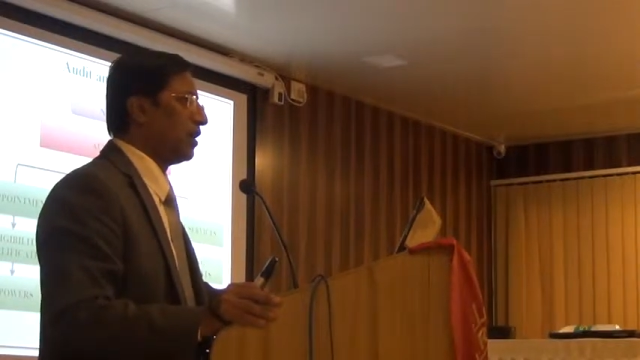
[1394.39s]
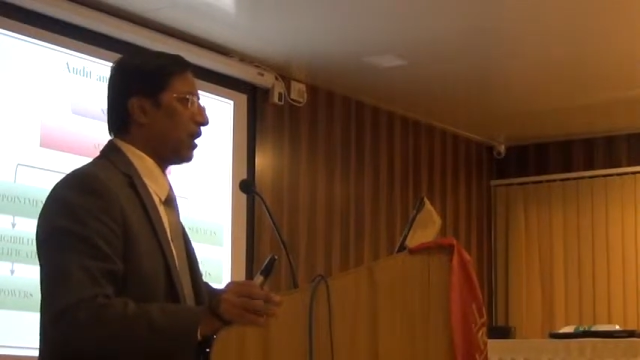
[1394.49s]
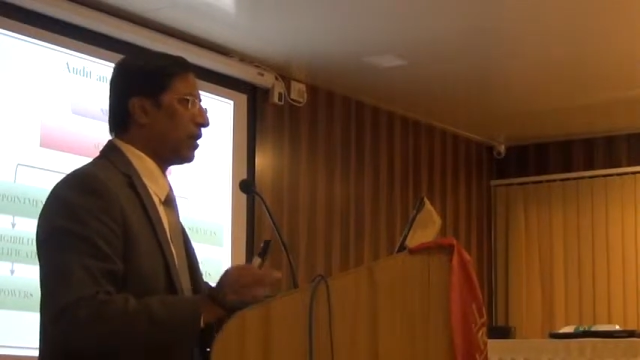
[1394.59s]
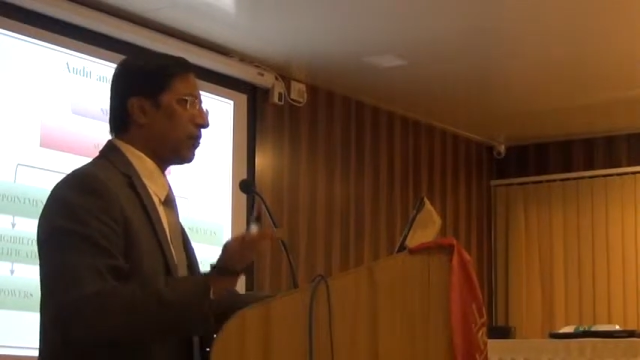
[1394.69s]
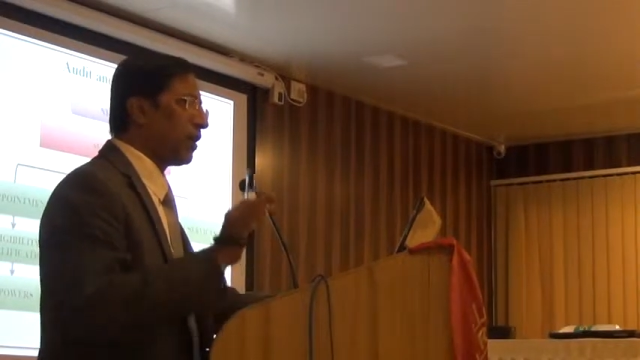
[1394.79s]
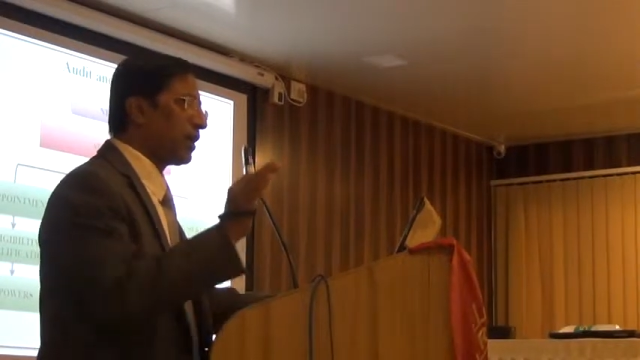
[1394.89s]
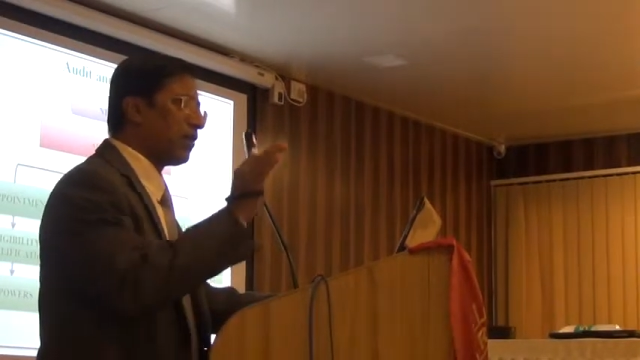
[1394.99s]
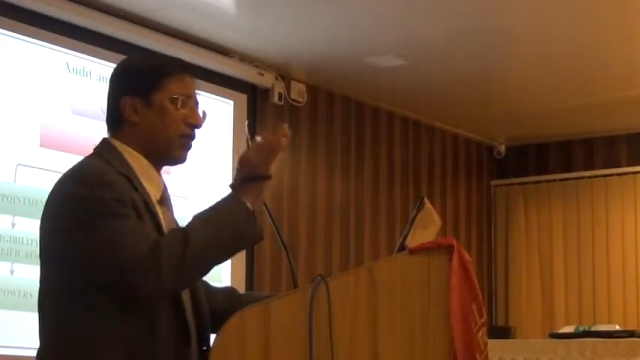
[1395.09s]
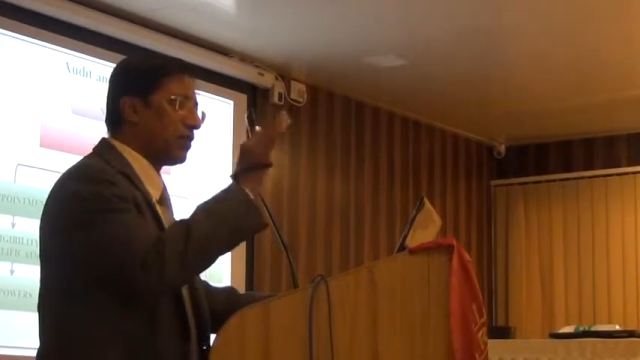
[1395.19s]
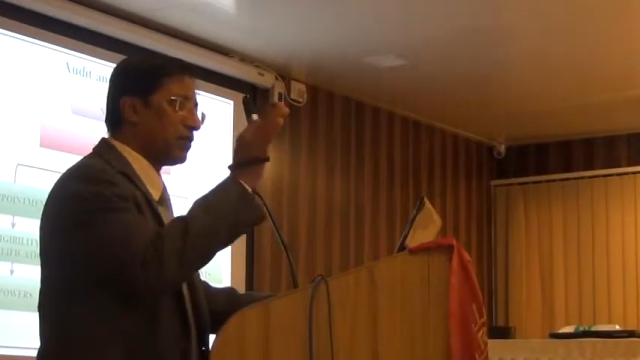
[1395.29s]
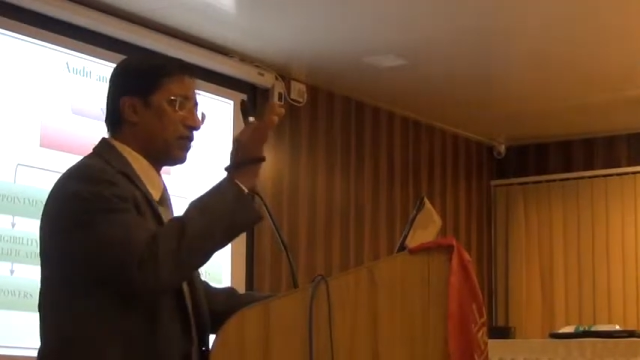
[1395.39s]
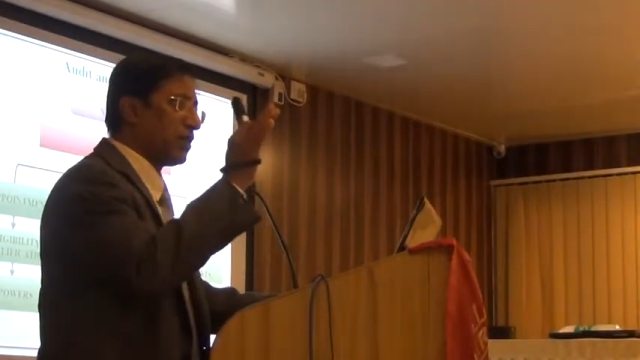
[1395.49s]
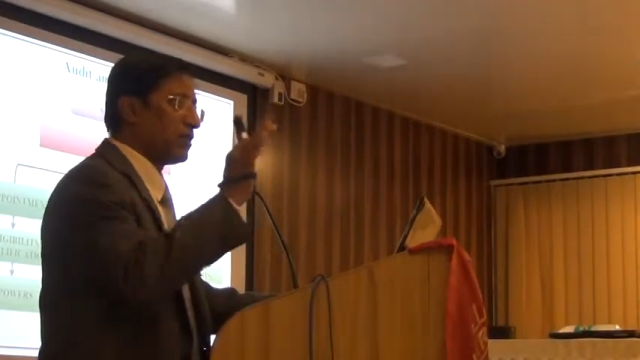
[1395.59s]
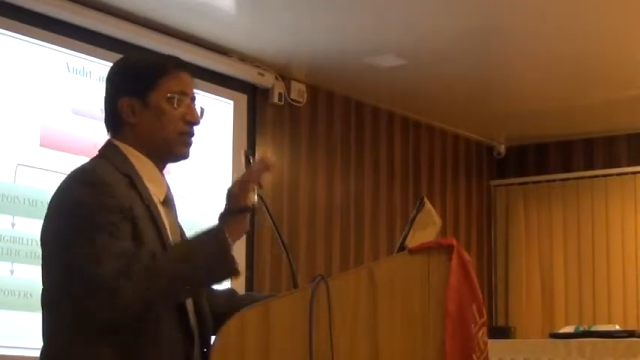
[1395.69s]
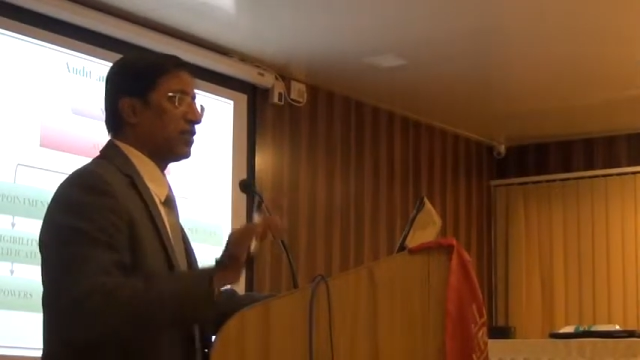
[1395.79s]
Ani Palkiwala was
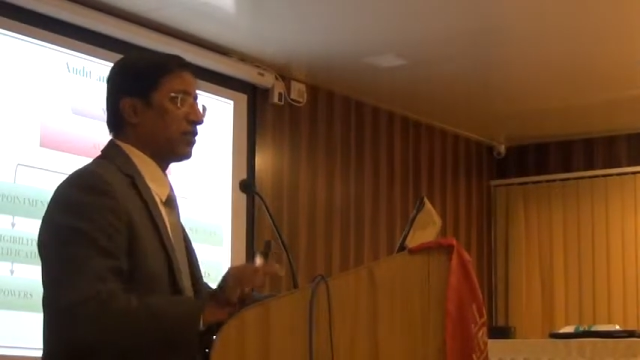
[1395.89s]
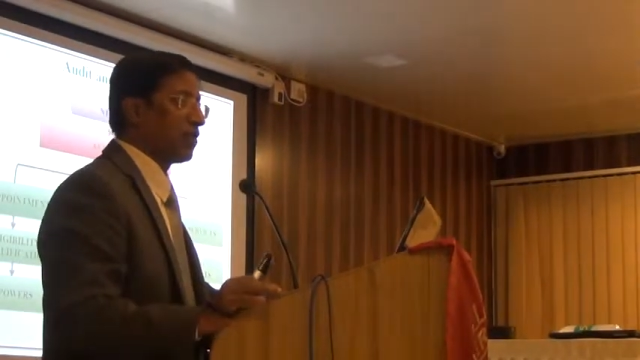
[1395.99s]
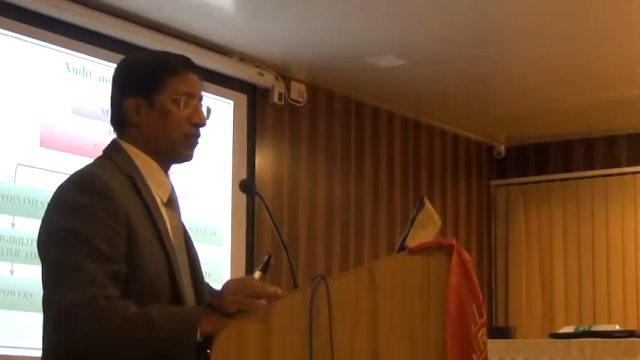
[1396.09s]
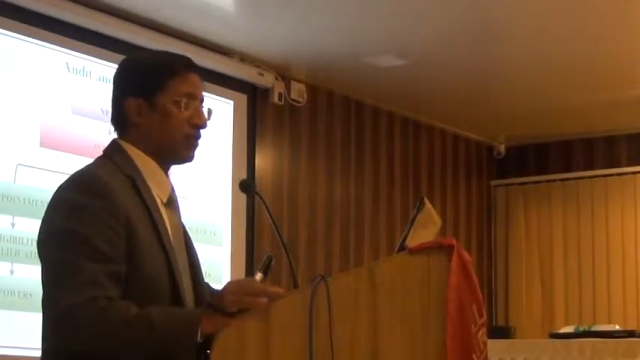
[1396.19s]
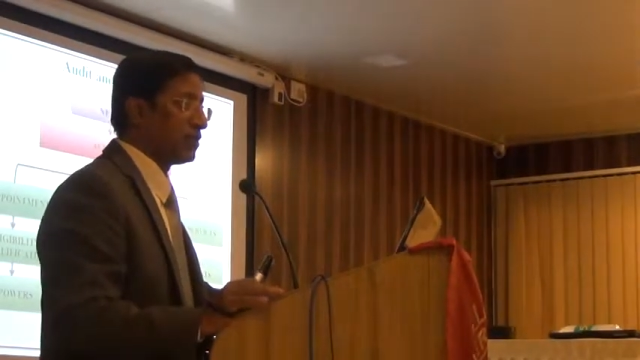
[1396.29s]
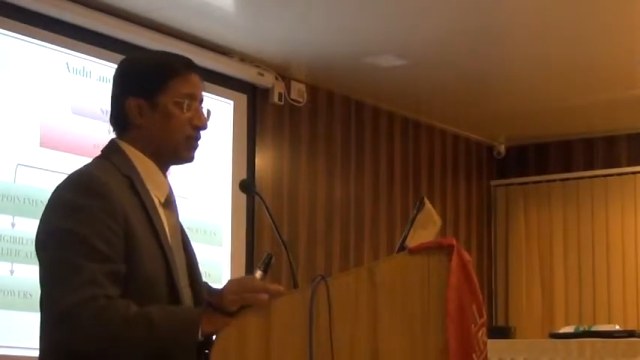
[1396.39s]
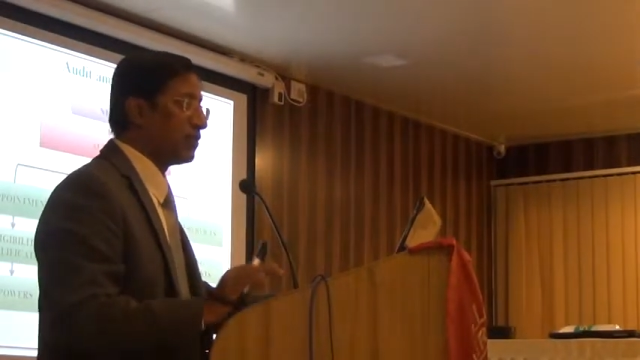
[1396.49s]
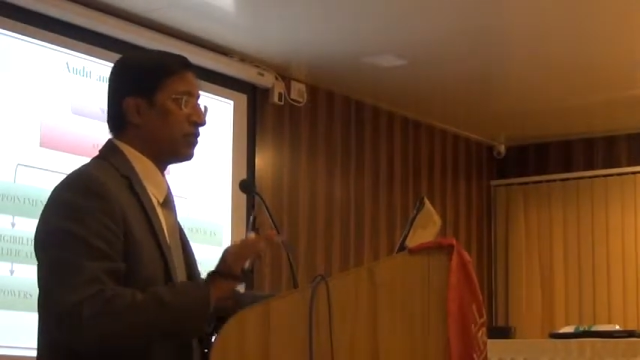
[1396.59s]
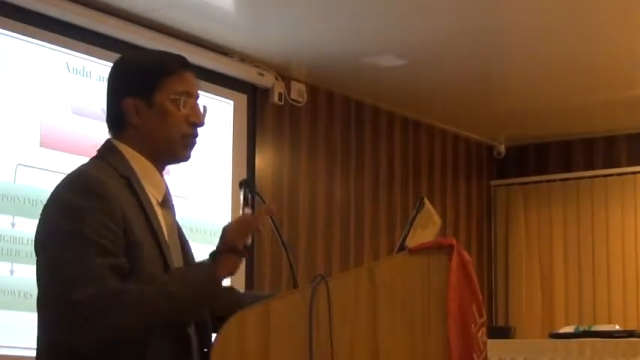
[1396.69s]
addressing the conference.